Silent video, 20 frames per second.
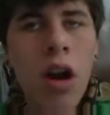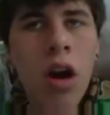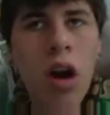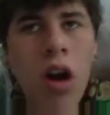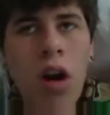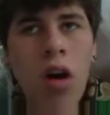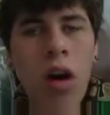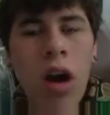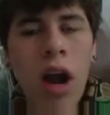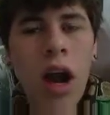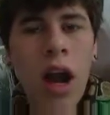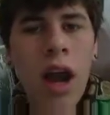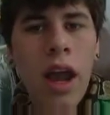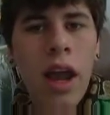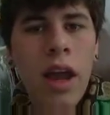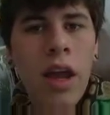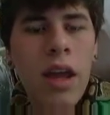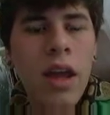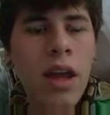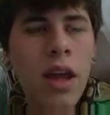
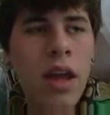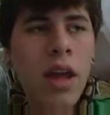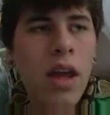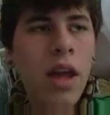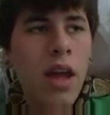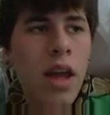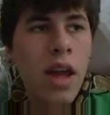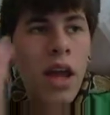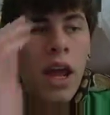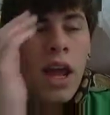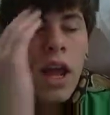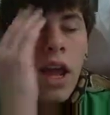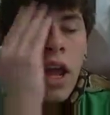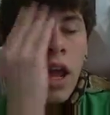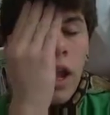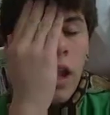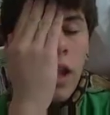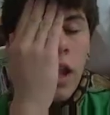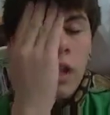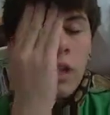RI,
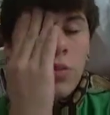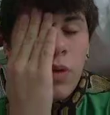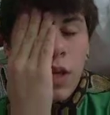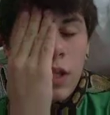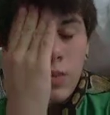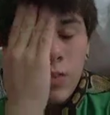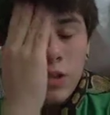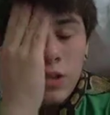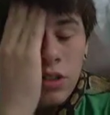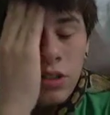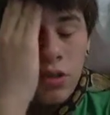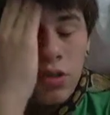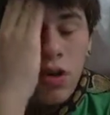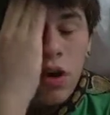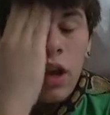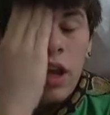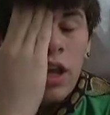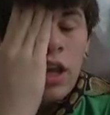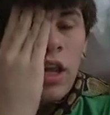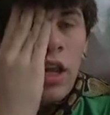and that's why he's been so
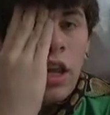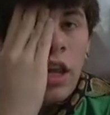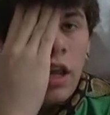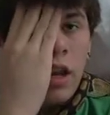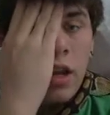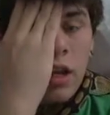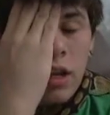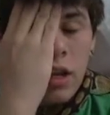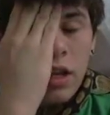cranky, and